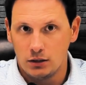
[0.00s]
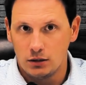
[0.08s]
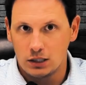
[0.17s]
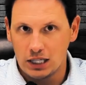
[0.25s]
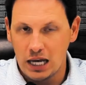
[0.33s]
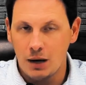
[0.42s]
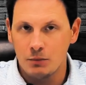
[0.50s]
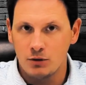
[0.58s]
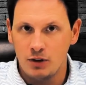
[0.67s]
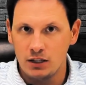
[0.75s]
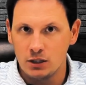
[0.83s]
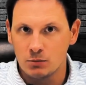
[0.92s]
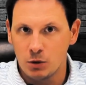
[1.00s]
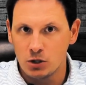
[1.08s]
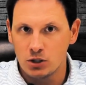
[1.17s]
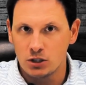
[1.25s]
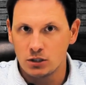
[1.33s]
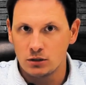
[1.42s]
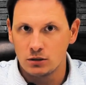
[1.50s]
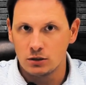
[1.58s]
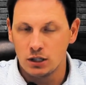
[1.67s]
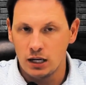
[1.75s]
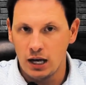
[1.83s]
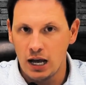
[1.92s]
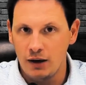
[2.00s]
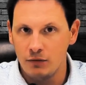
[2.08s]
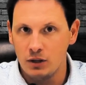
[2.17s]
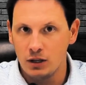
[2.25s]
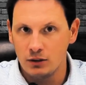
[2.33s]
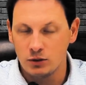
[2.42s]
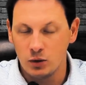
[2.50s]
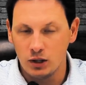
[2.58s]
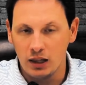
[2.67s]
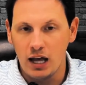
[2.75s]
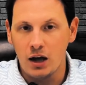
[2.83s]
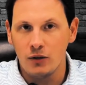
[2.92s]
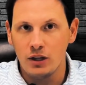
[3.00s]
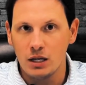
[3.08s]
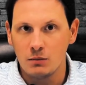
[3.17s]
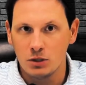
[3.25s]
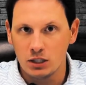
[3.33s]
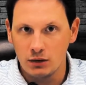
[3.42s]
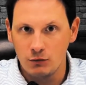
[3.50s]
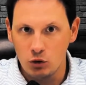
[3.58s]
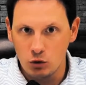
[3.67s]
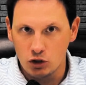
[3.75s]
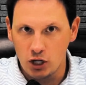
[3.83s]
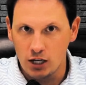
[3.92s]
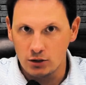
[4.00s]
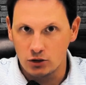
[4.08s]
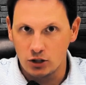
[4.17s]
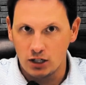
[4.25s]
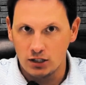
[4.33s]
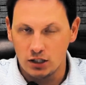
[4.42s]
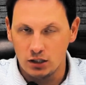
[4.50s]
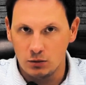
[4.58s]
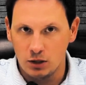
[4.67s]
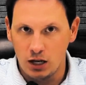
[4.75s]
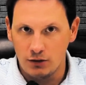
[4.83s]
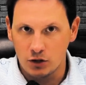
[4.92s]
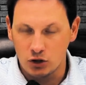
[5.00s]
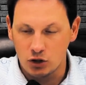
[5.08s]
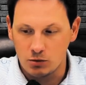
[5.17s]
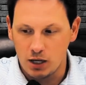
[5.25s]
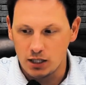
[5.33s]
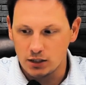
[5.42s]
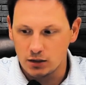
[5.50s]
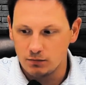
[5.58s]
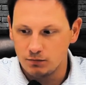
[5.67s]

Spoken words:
to captivate this person, to allow them to give you a chance to try to sell them a life insurance policy.